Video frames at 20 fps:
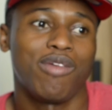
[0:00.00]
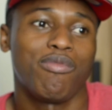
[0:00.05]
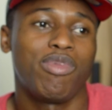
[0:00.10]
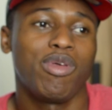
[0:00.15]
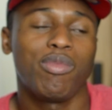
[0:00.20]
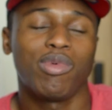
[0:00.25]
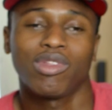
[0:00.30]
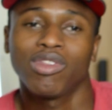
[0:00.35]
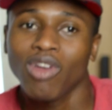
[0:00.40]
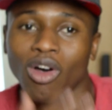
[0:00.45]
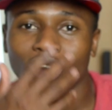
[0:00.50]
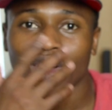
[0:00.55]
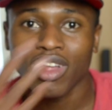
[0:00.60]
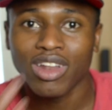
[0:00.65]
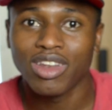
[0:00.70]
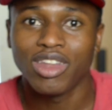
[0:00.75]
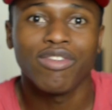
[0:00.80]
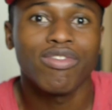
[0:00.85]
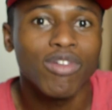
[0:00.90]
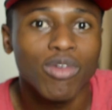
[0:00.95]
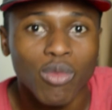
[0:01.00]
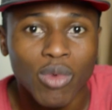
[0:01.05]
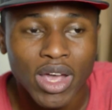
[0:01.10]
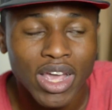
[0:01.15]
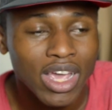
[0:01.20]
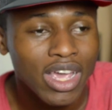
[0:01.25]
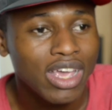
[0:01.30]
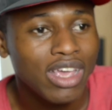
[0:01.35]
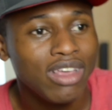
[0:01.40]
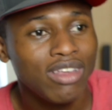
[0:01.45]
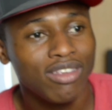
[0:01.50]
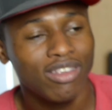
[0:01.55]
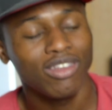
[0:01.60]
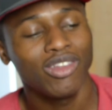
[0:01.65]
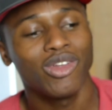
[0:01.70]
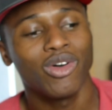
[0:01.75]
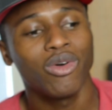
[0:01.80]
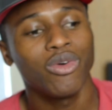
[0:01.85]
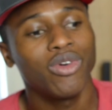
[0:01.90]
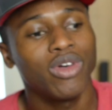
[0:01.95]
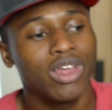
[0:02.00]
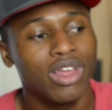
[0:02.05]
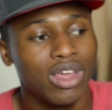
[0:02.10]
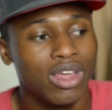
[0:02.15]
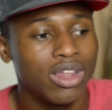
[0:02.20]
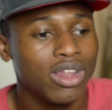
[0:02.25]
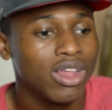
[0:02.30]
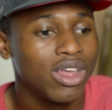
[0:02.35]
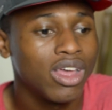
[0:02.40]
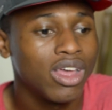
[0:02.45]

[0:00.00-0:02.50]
People talking different ways, you know, and